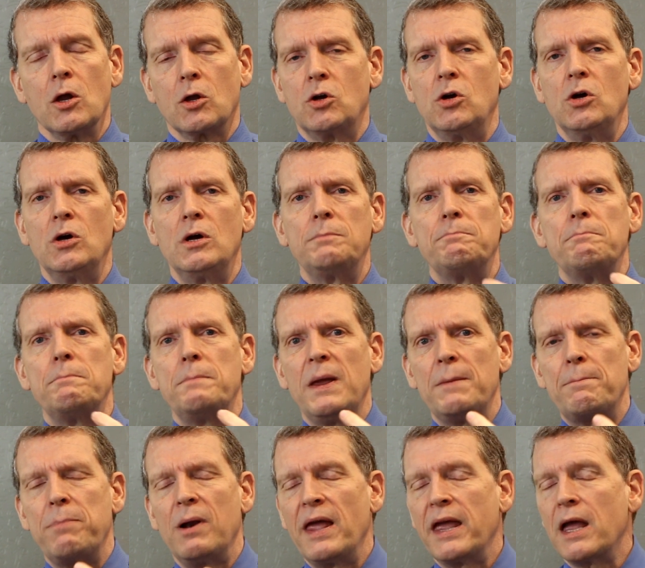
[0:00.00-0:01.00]
could be
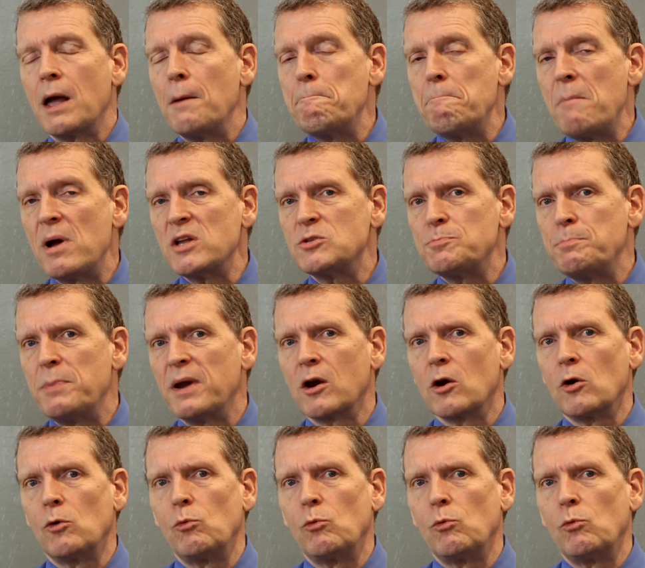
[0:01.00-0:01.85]
playing a much bigger